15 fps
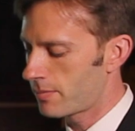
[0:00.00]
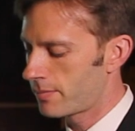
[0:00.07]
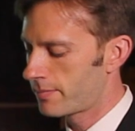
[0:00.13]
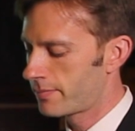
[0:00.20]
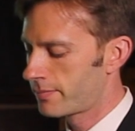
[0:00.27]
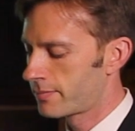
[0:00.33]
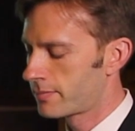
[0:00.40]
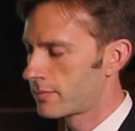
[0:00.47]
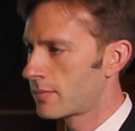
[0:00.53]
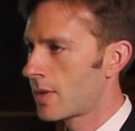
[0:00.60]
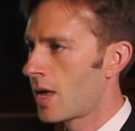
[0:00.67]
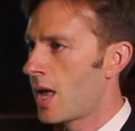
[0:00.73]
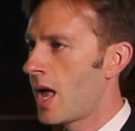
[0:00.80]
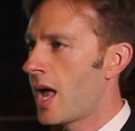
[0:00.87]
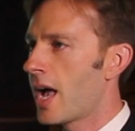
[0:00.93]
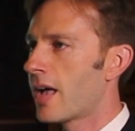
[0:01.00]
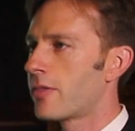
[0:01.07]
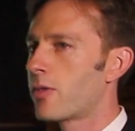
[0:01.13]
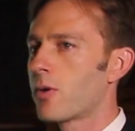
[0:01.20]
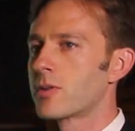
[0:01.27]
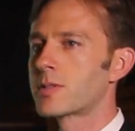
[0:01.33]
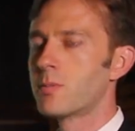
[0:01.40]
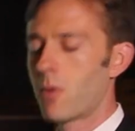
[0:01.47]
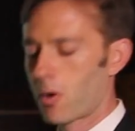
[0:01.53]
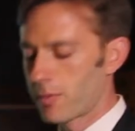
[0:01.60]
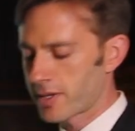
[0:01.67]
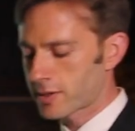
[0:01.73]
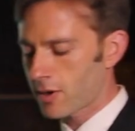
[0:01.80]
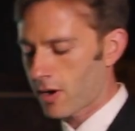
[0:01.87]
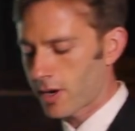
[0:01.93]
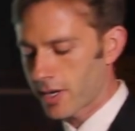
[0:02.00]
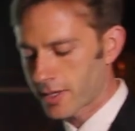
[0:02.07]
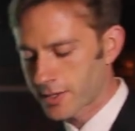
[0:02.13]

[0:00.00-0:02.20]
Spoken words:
same. And those moments